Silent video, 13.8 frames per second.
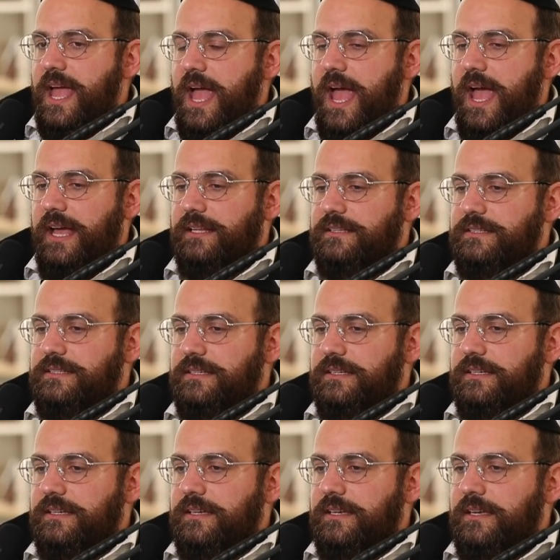And
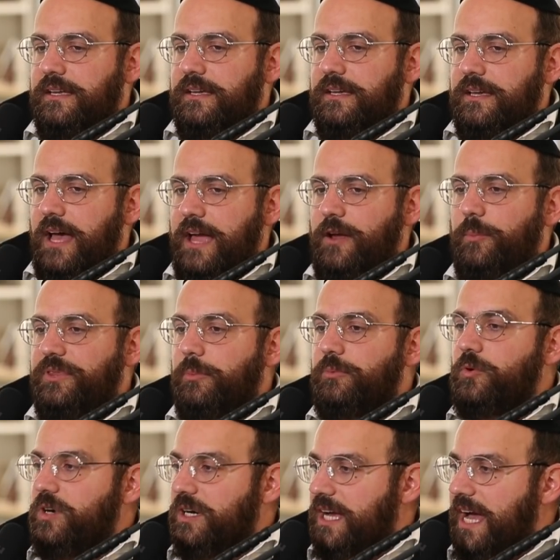I opened up
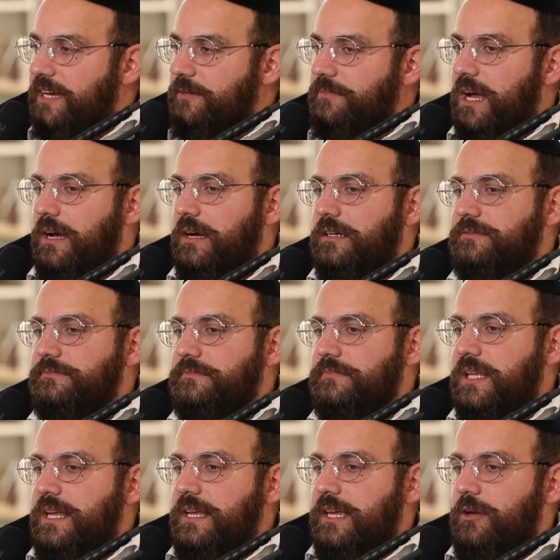Ruach Chaim.
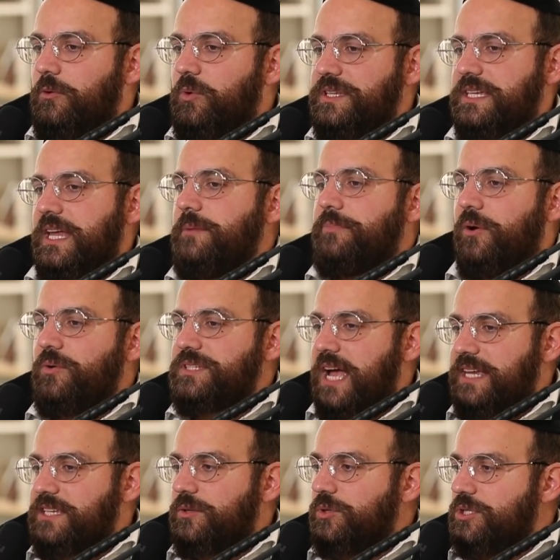It was a
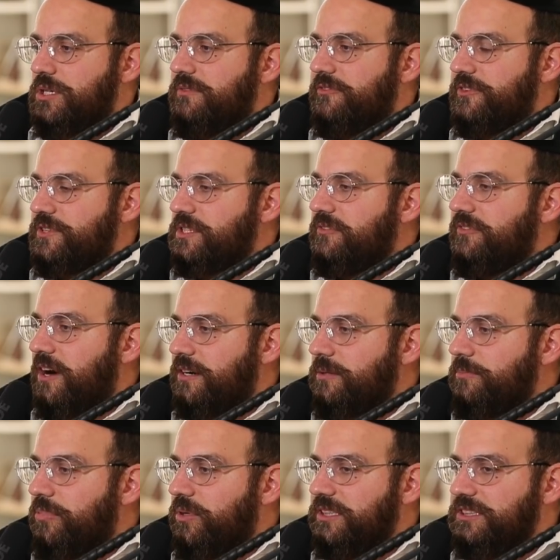post-high school yeshiva for Sephardic
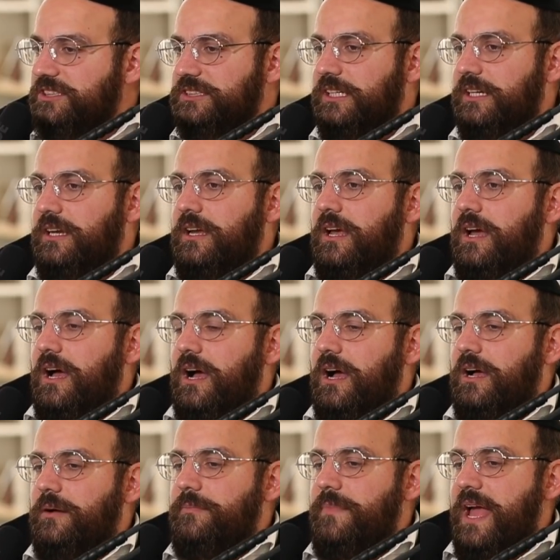boys.
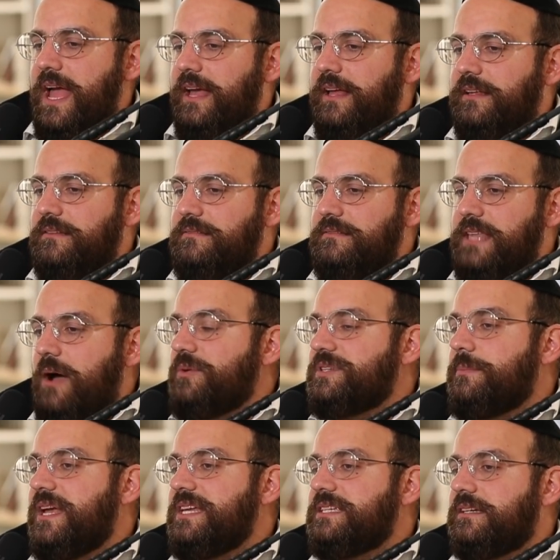And that was
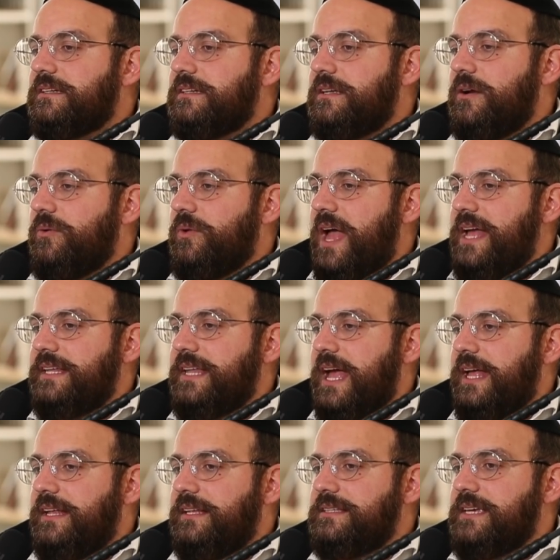amazing,
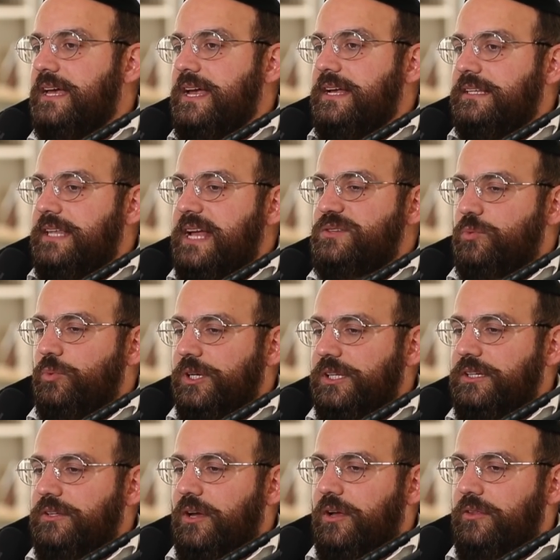and that's
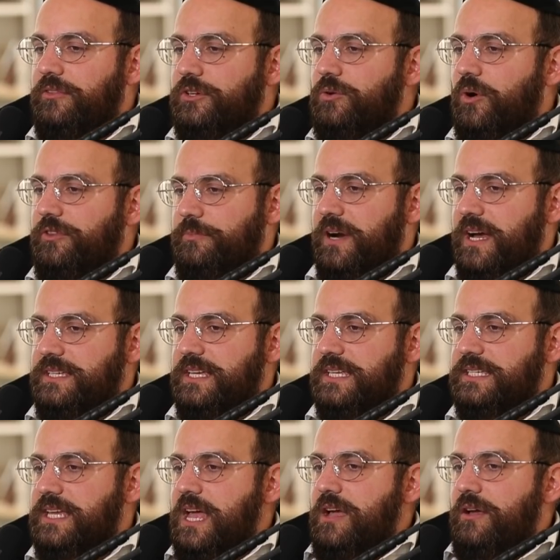really the growth
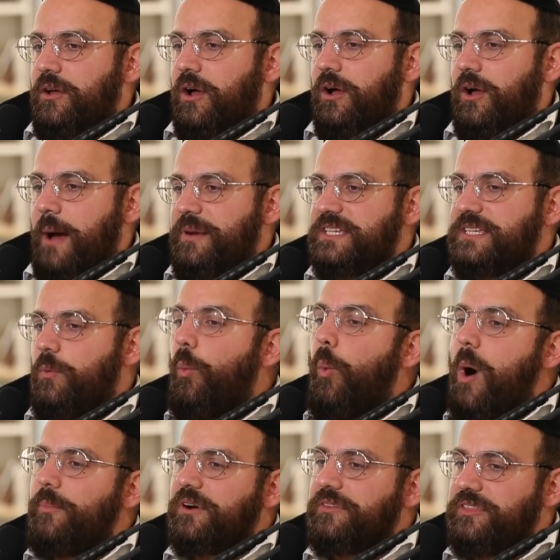process. I'm going to say
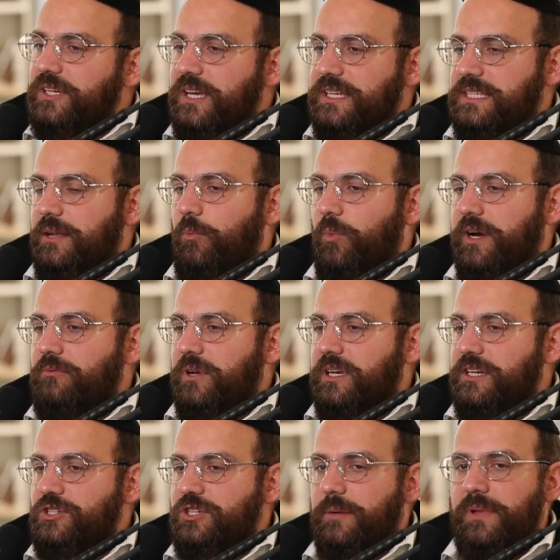one more thing, yes, and then we're going
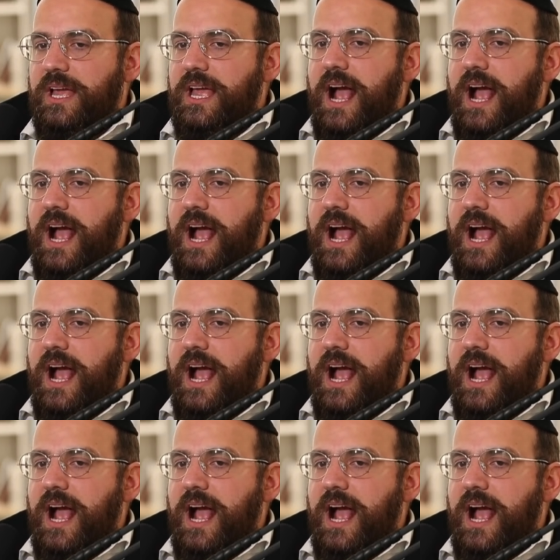to jump.